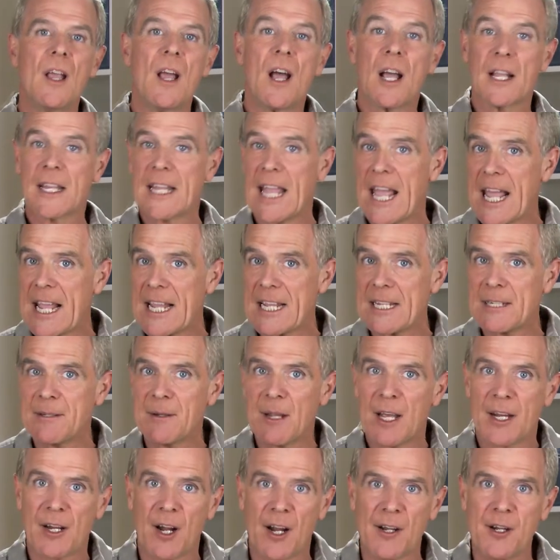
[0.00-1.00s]

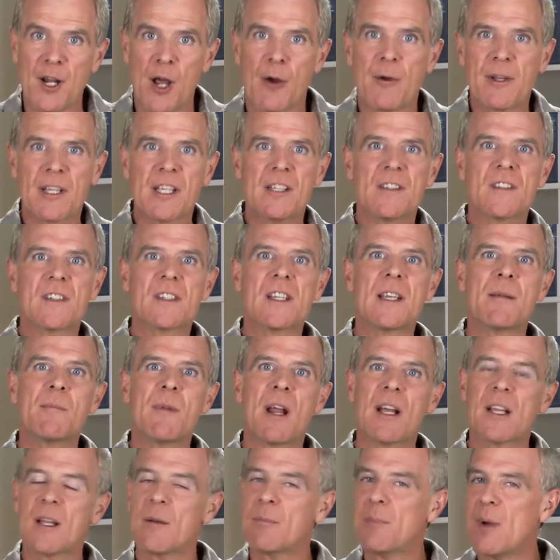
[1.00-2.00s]
Again, and I know it can seem
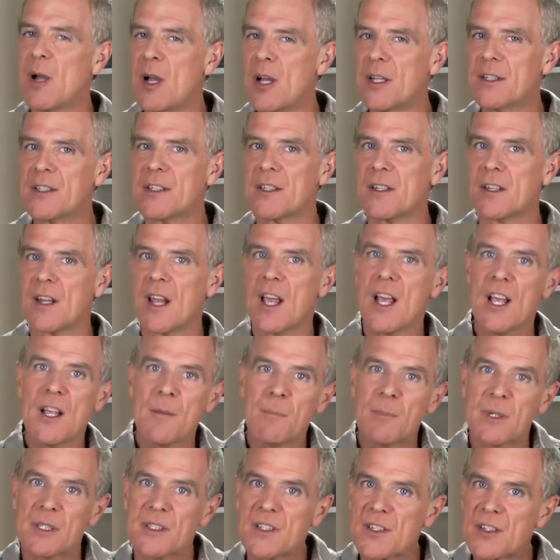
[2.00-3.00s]
like a burden,
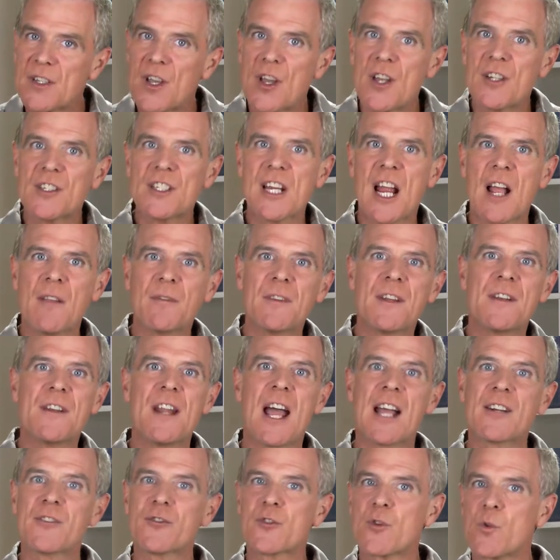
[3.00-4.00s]
but search out the
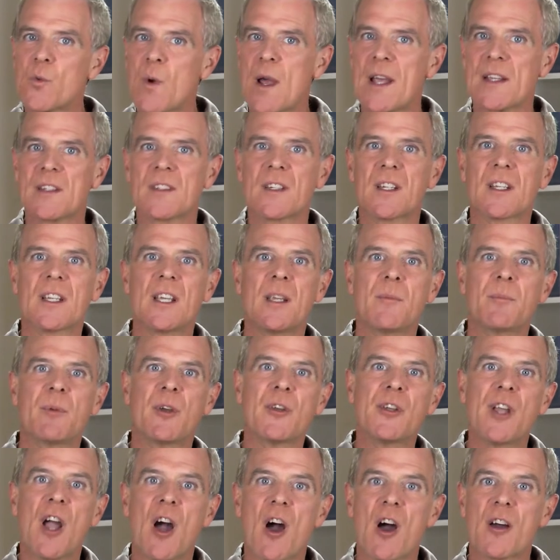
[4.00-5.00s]
natural ways to keep
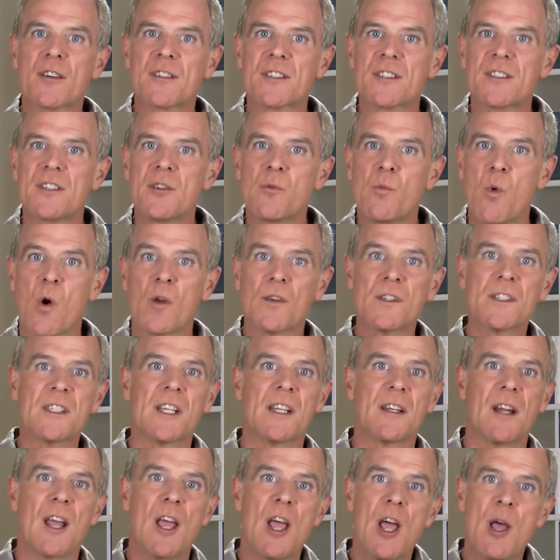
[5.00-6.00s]
your yard as you want
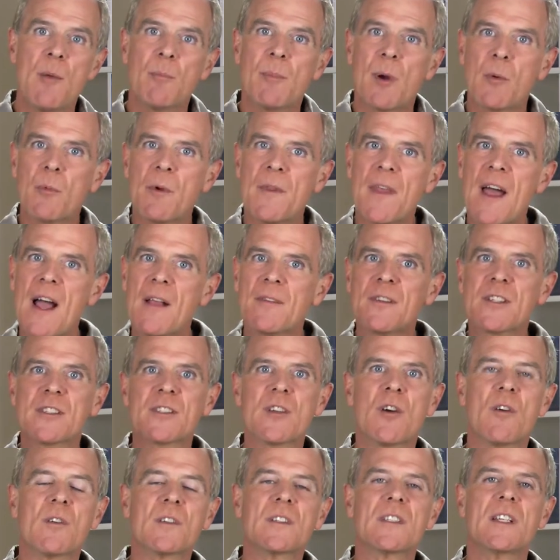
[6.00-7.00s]
it, but without the
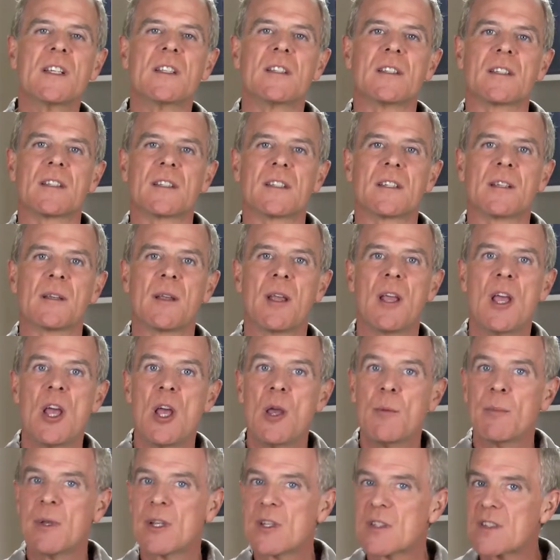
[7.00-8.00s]
toxins.
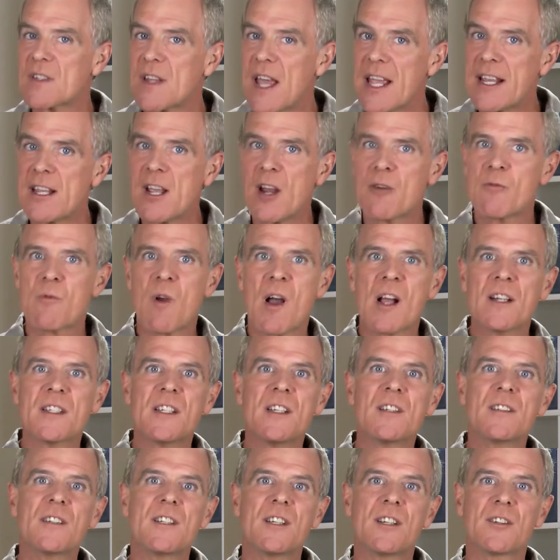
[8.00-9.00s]
Because they go right
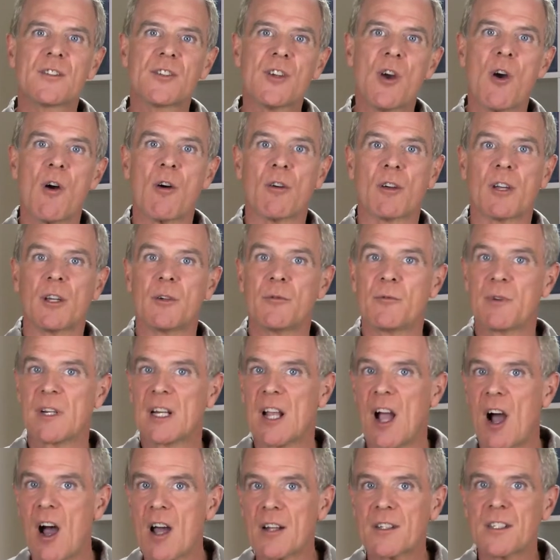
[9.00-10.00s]
into your dog, and
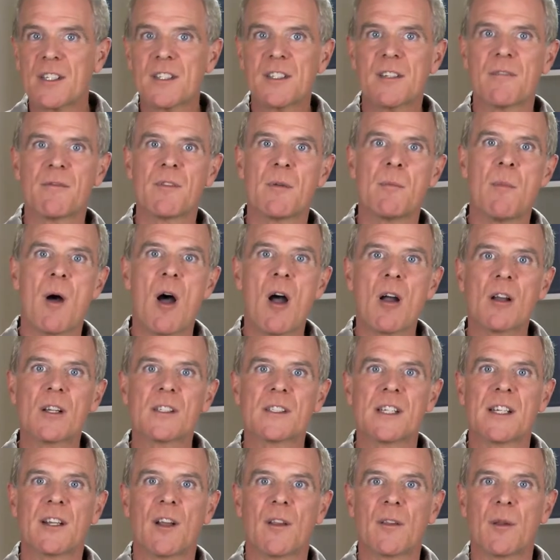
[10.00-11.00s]
regardless of the
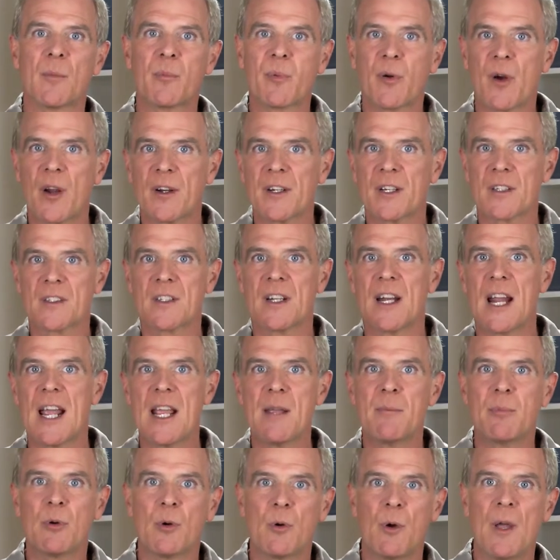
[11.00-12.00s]
marketing on the product's
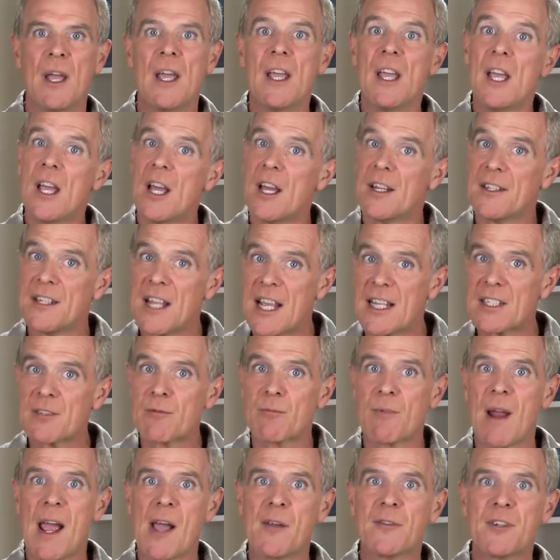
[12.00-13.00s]
label, and yes,
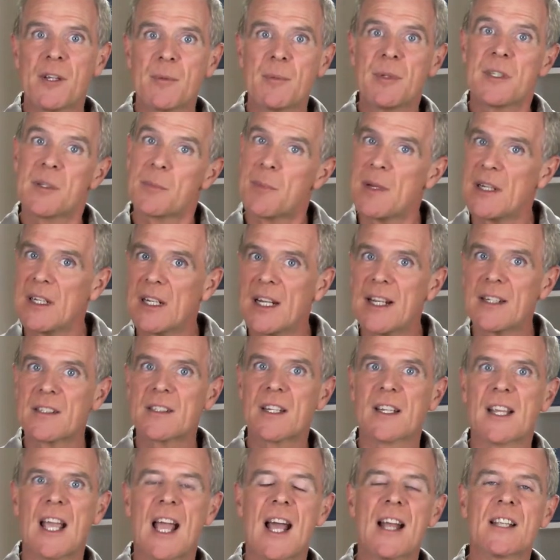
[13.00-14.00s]
Roundup has been linked
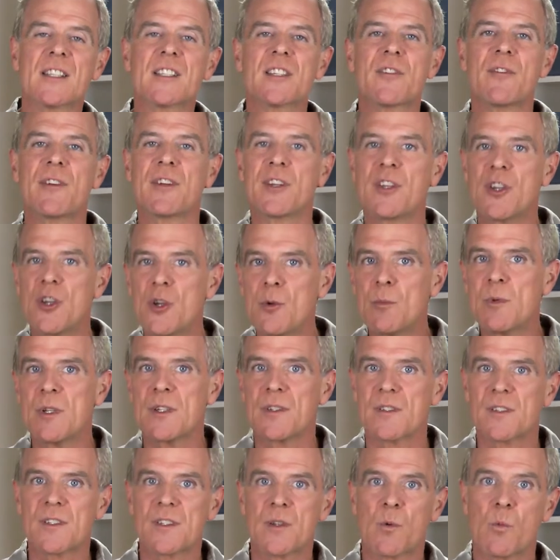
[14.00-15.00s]
to cancer in
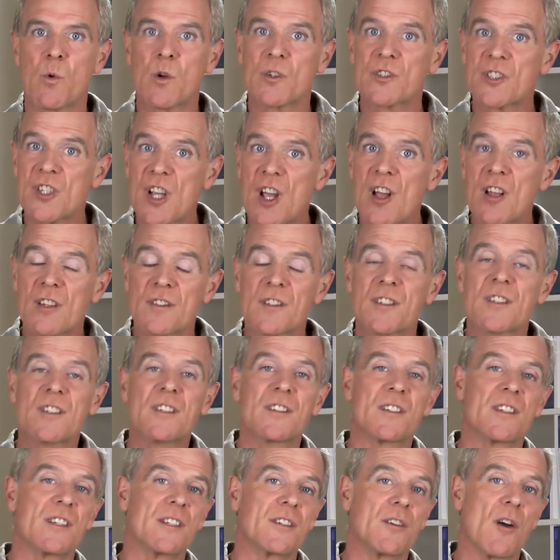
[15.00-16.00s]
humans, so what chance
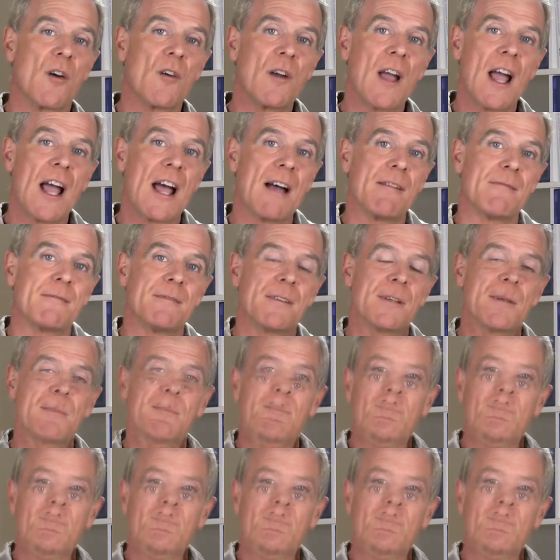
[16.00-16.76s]
does your dog have?